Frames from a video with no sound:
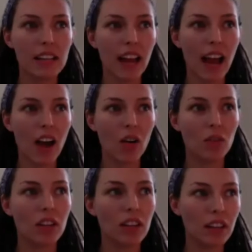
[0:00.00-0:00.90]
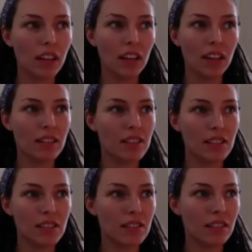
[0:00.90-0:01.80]
how I
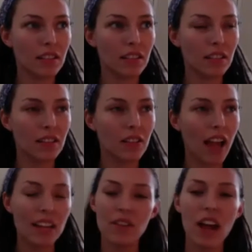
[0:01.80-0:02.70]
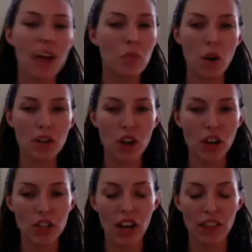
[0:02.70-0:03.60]
even had one
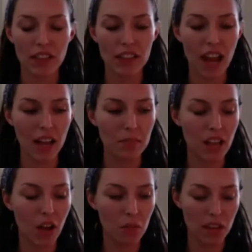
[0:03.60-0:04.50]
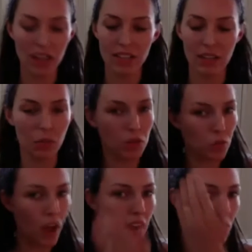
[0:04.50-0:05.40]
doctor at the time tell me, because it was
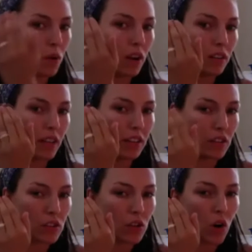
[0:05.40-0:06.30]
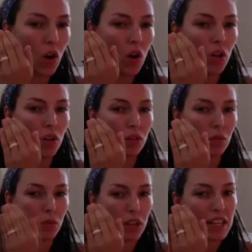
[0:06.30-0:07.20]
right where like the skull
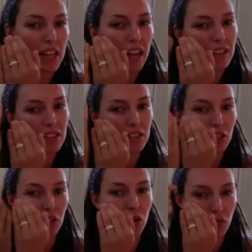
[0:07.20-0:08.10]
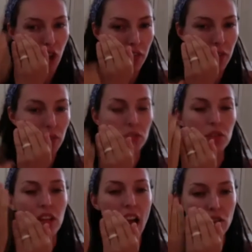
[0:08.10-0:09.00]
connects, you've got those
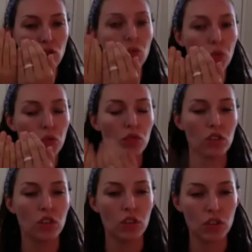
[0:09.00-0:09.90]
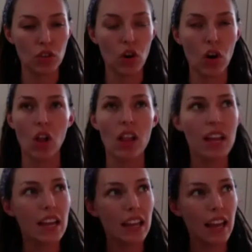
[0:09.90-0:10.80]
natural grooves in your skull.
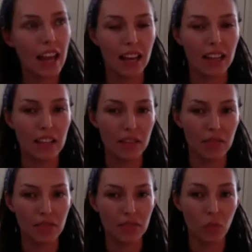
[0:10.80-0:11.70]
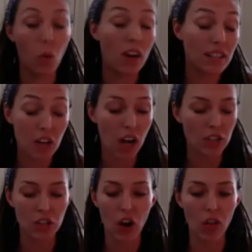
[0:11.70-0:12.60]
And if one
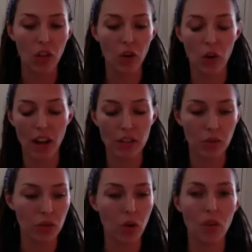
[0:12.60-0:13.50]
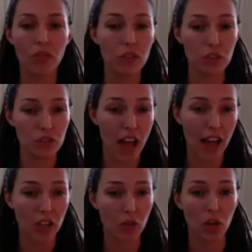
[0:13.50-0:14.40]
doctor, although I don't know if this is
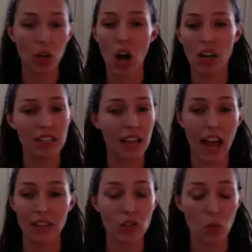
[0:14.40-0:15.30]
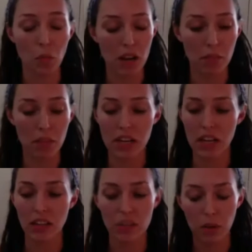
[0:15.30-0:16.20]
accurate or not, because I had so many
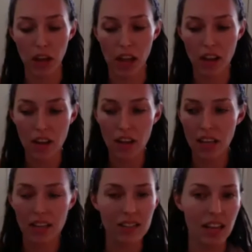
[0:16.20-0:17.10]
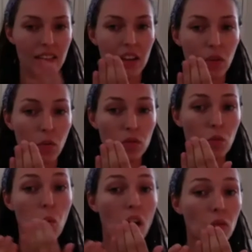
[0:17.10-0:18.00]
opinions, but he said that if it was
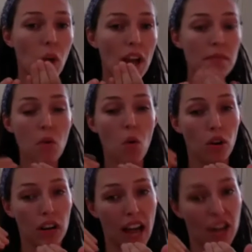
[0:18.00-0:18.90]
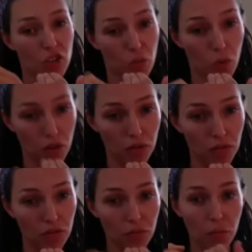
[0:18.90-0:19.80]
one way more, it actually would have
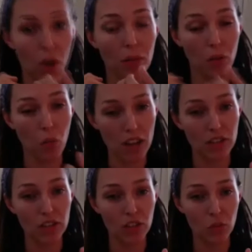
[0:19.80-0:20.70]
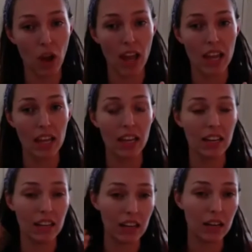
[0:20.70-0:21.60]
probably wedged its way in
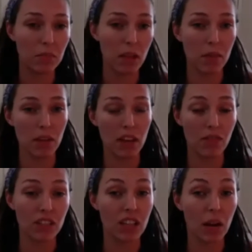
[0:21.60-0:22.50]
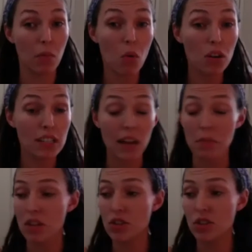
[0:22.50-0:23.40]
and maybe more
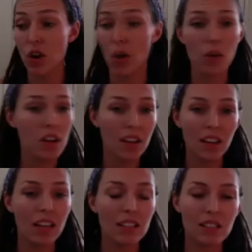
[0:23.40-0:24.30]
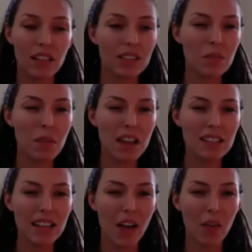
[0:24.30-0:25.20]
damage. So it's
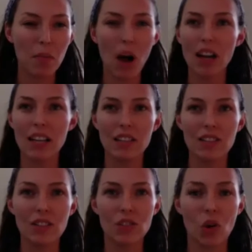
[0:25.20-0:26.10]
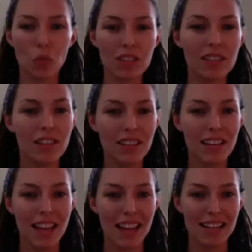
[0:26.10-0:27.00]
amazing how the body is so
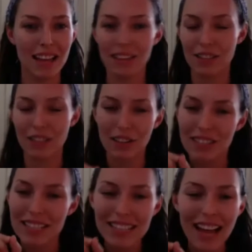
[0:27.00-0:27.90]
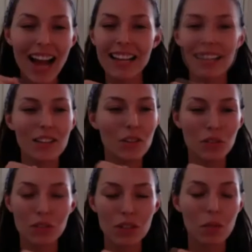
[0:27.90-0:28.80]
resilient, and yet there's these tiny
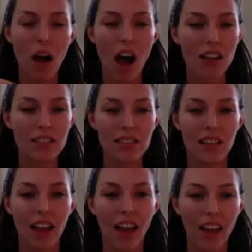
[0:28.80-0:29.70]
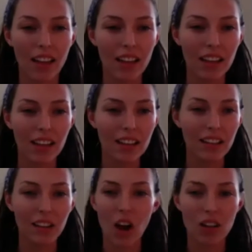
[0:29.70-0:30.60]
little spots that
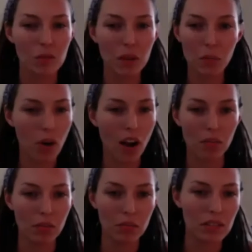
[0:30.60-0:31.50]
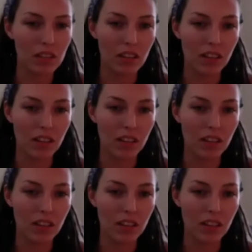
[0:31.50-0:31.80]
can cause big problems.